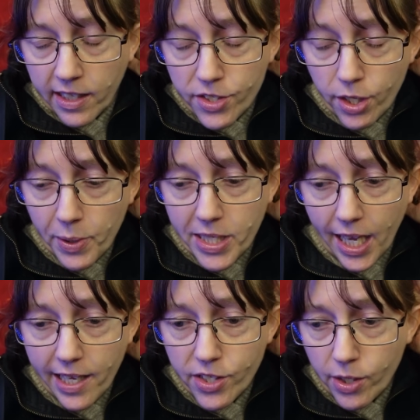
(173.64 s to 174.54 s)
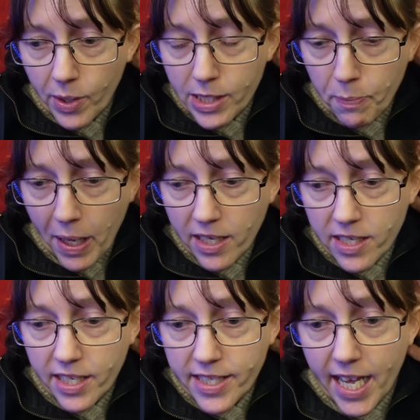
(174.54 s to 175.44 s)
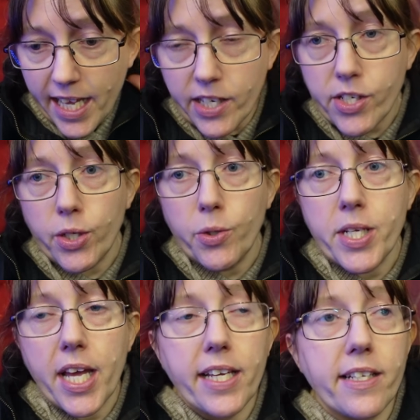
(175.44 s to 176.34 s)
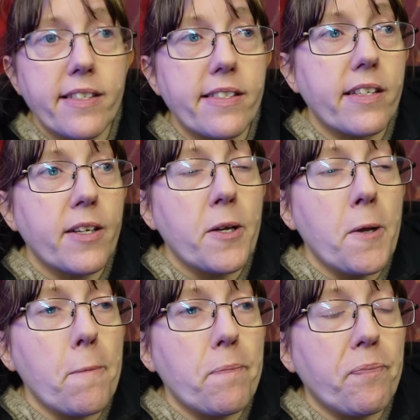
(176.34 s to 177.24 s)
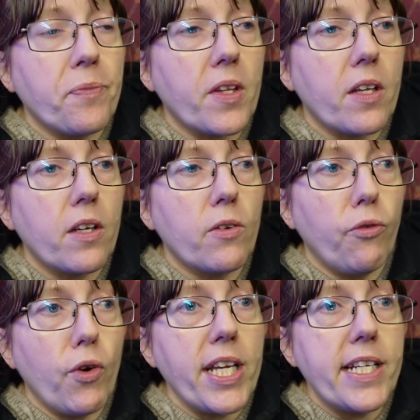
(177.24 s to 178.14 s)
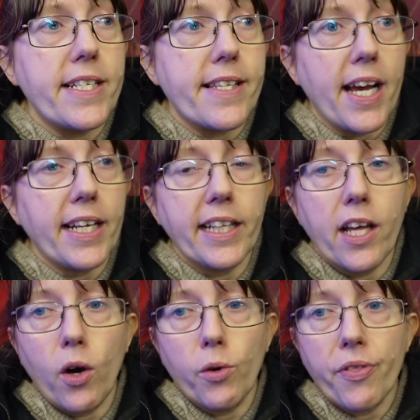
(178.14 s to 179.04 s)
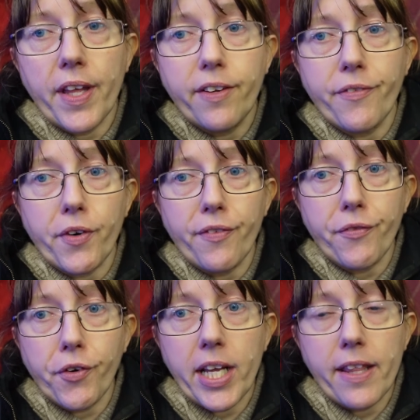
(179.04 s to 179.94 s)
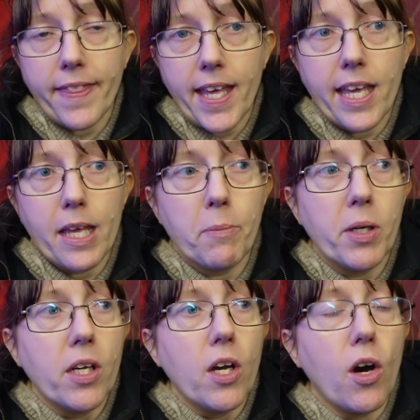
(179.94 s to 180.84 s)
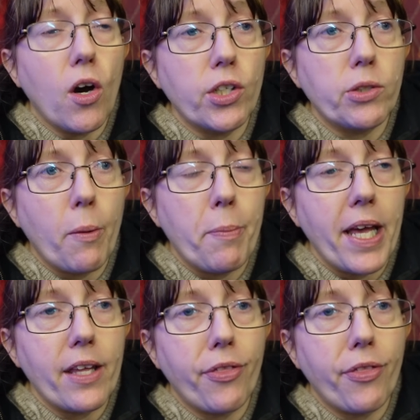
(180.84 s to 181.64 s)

So it's like, do I spend a day, 2 days redesigning the whole thing for a free theme, or do I pay